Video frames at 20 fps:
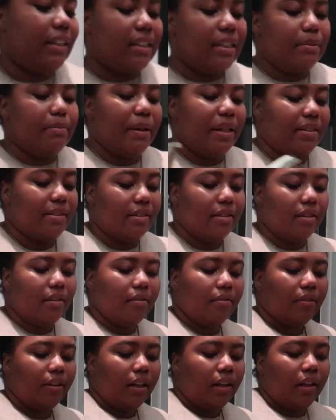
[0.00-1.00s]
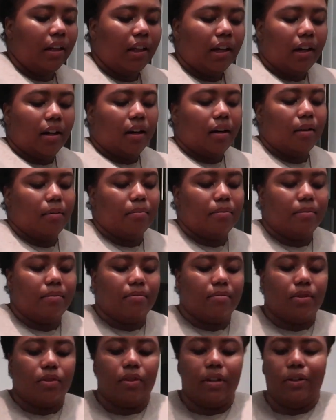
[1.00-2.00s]
expensive, um,
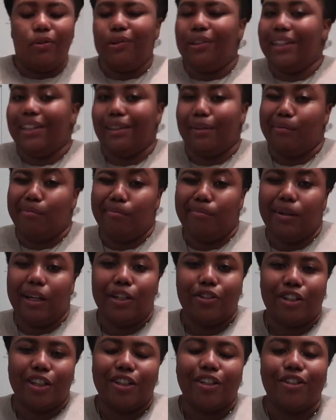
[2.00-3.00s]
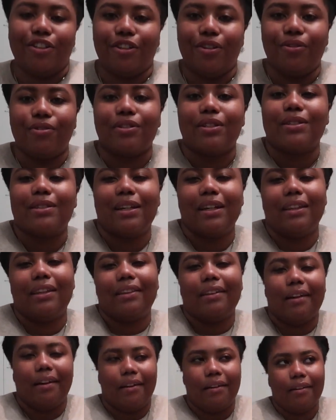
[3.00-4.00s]
so I only get them at Trader Joe's because I
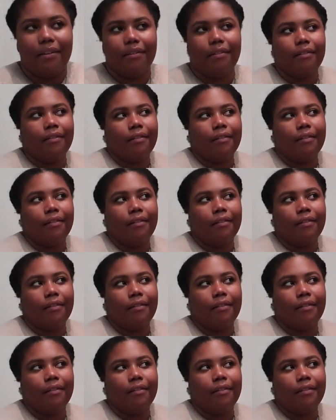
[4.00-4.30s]
think